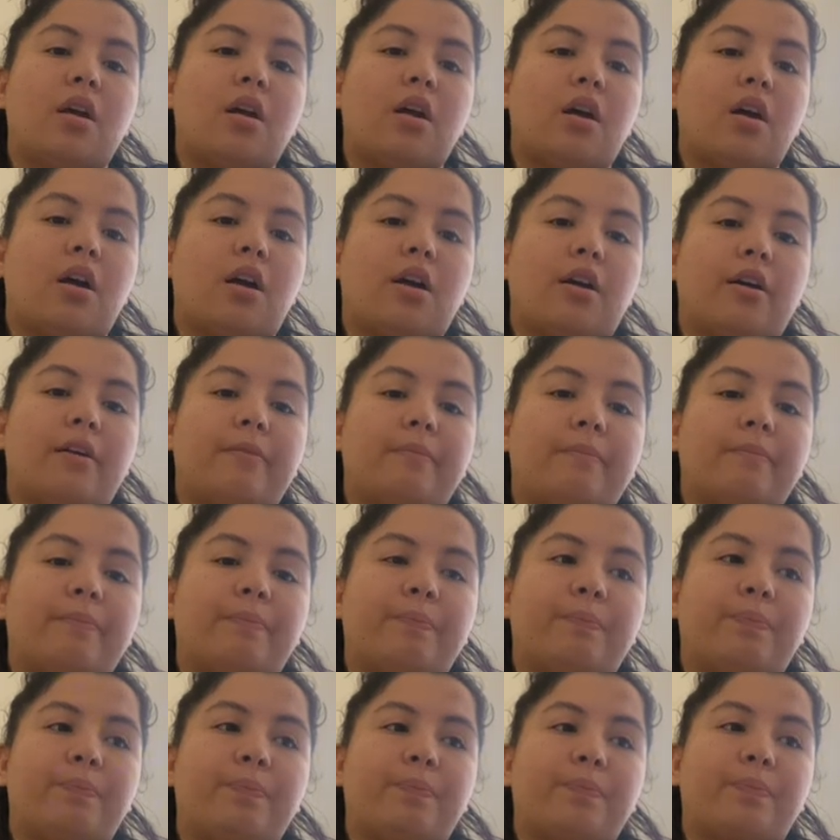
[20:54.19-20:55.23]

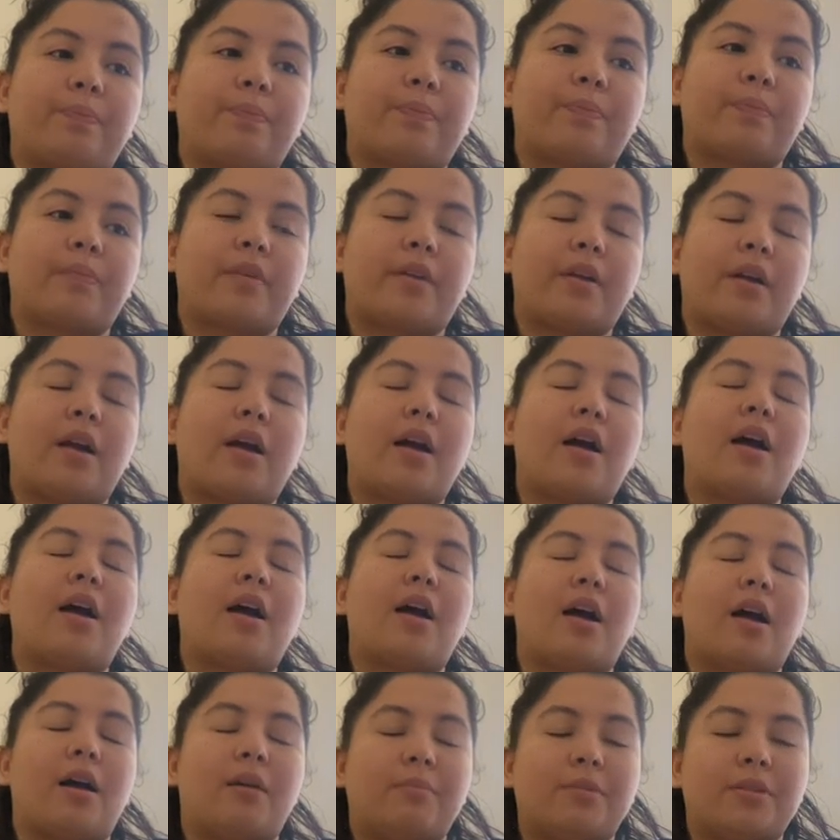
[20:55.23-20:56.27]

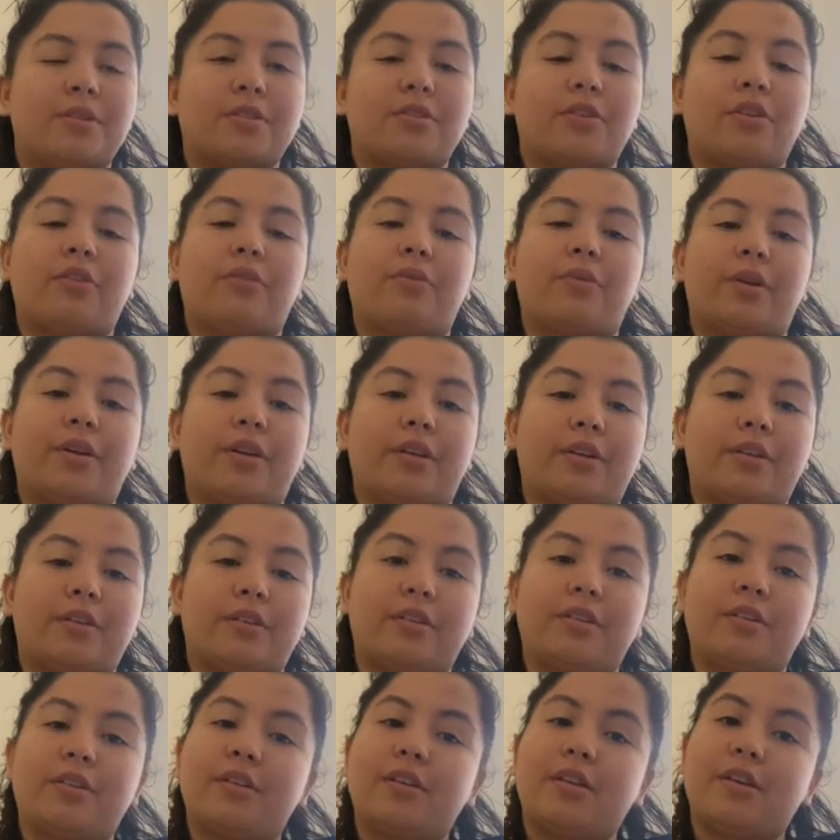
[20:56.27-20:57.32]
I've been started reading
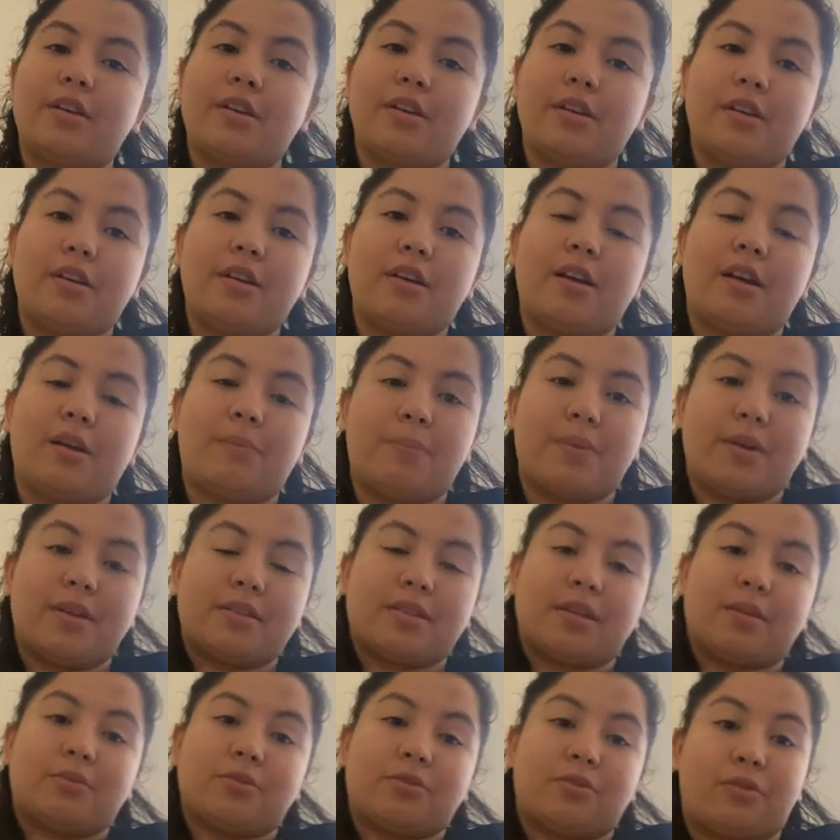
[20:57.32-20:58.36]
a
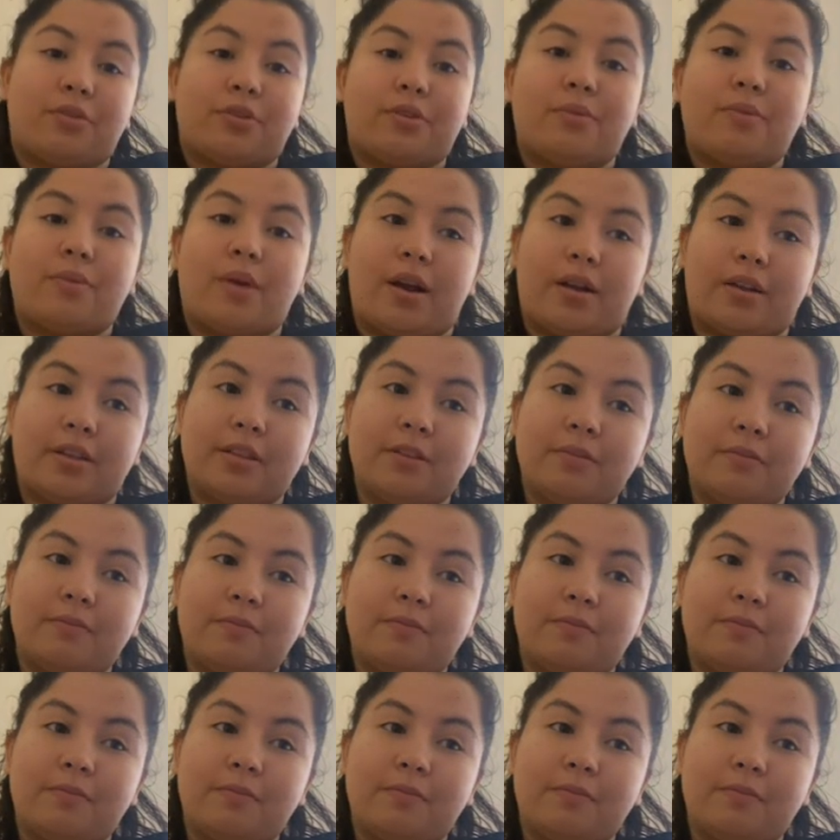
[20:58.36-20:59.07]
bedtime story to Rocky,